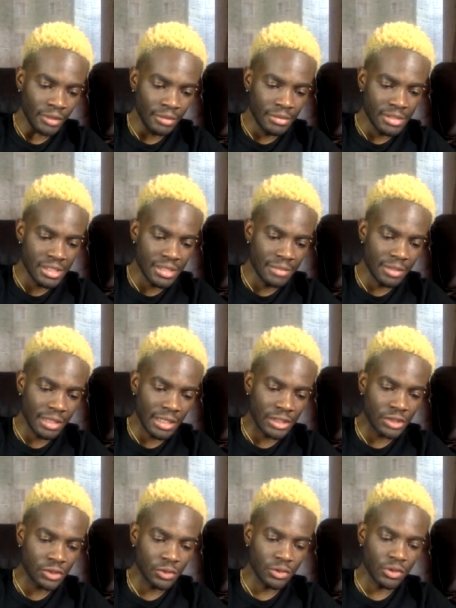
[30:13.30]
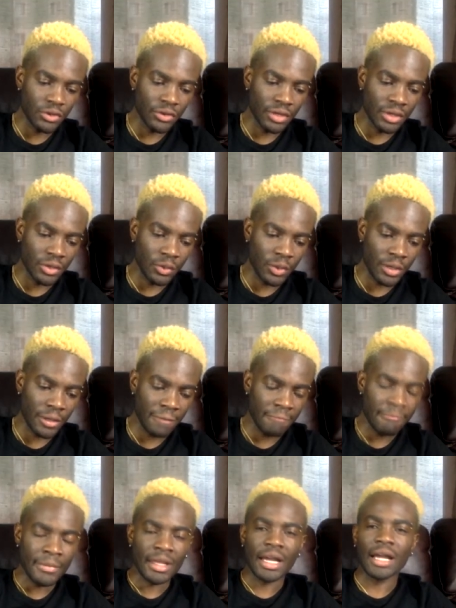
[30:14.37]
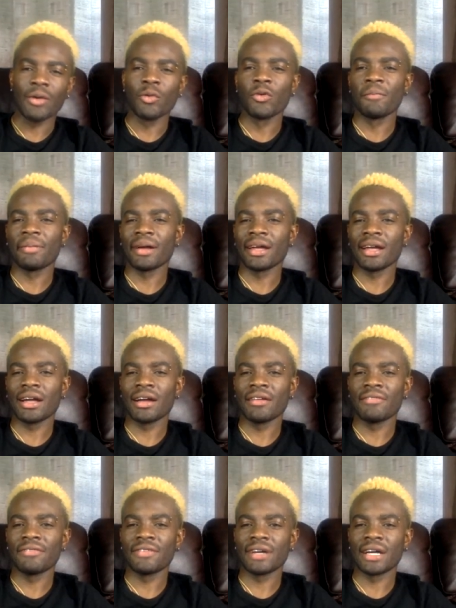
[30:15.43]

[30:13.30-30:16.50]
Let me see if I can show you real quick. I hope I have